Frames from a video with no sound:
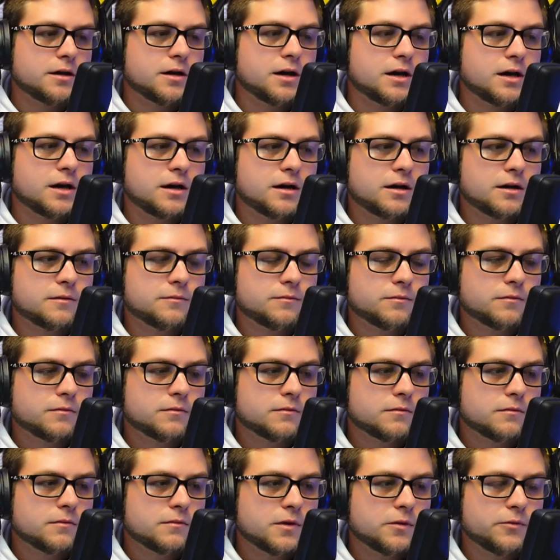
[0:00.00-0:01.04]
Uh,
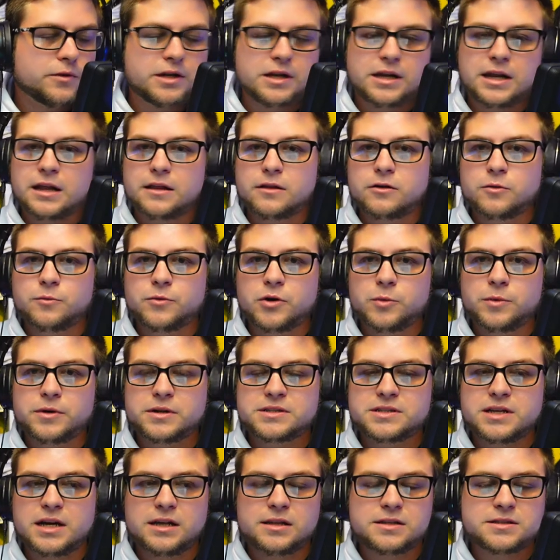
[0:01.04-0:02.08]
we did that little moment of
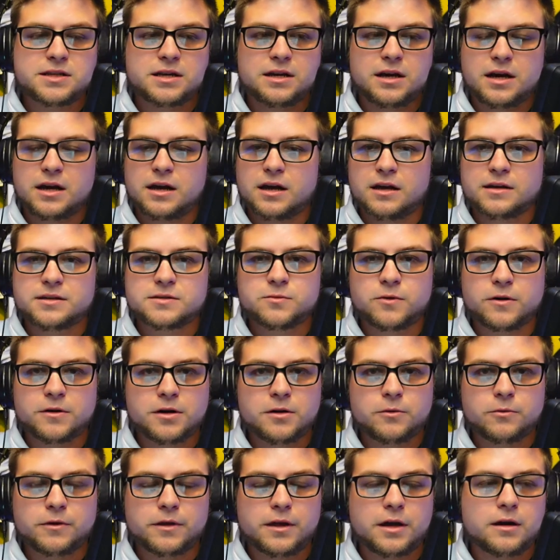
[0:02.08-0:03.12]
silence. I, I, I swear
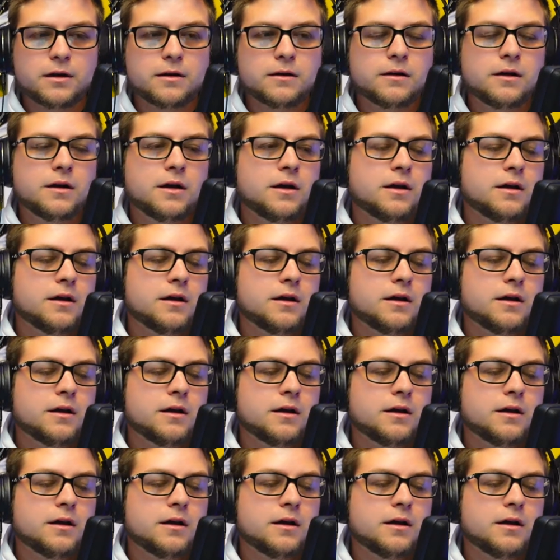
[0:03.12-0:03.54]
you were there.